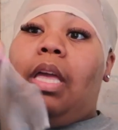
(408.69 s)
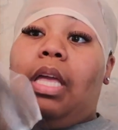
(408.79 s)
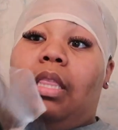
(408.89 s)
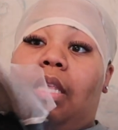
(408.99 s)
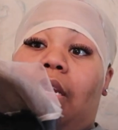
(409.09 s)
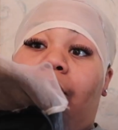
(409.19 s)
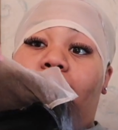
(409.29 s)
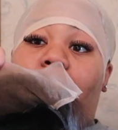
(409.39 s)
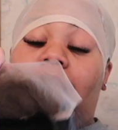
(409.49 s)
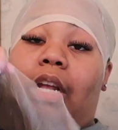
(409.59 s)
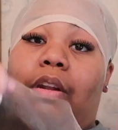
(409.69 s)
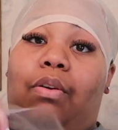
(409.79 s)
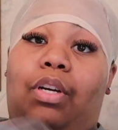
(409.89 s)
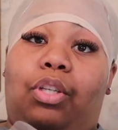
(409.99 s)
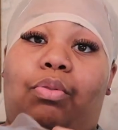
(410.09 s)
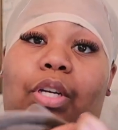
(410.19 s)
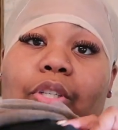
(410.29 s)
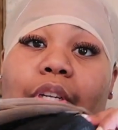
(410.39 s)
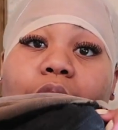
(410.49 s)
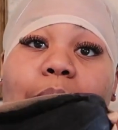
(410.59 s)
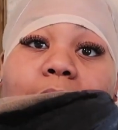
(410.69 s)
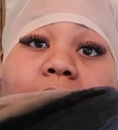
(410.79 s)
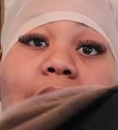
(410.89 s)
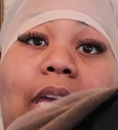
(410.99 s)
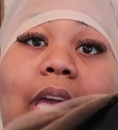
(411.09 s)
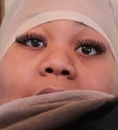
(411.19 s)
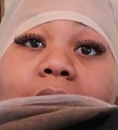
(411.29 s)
And then of course y'all know construction on me,